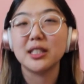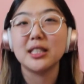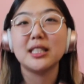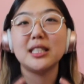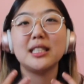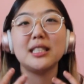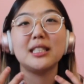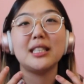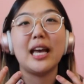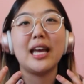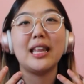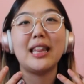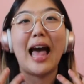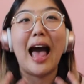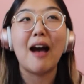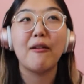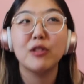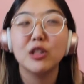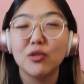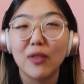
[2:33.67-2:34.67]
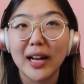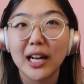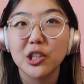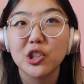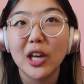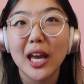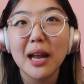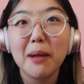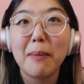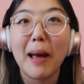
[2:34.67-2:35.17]
This is the average
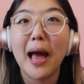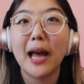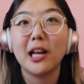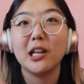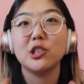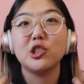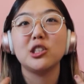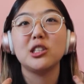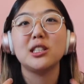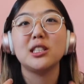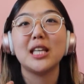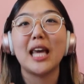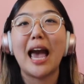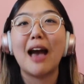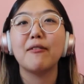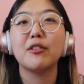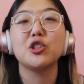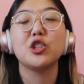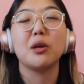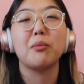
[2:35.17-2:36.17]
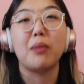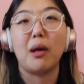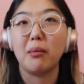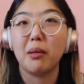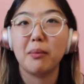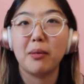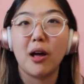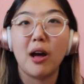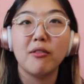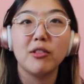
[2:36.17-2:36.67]
financial aid package. This is the average blah
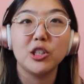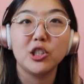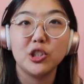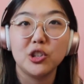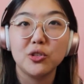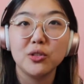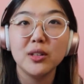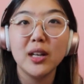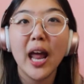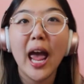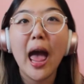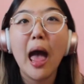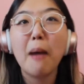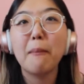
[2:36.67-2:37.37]
blah blah of the student.